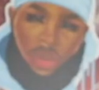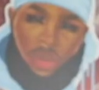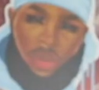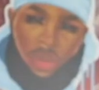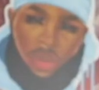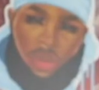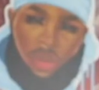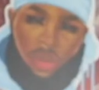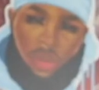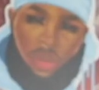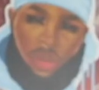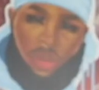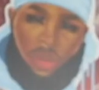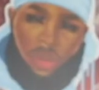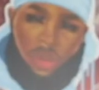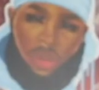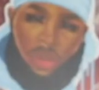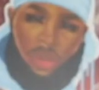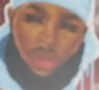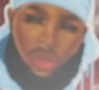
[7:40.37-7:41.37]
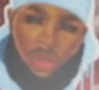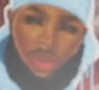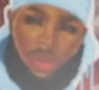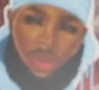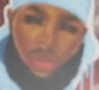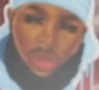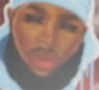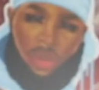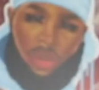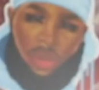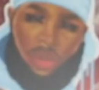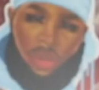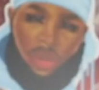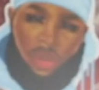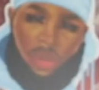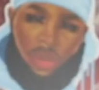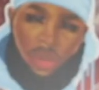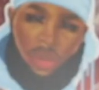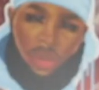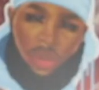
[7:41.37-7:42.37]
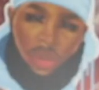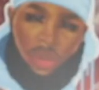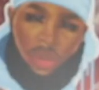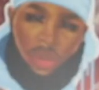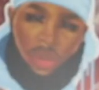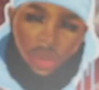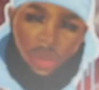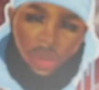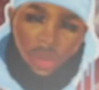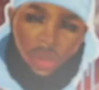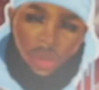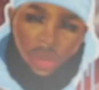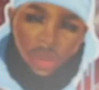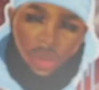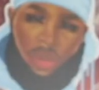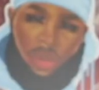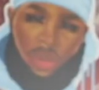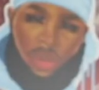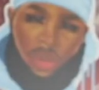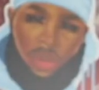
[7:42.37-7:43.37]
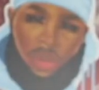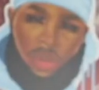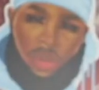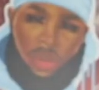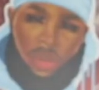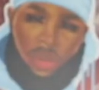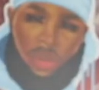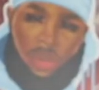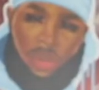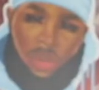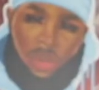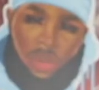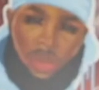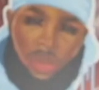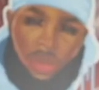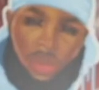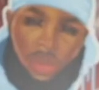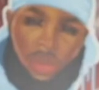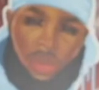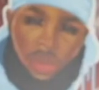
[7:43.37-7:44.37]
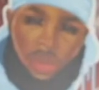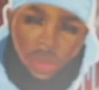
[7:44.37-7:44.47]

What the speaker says: The person shown says nothing.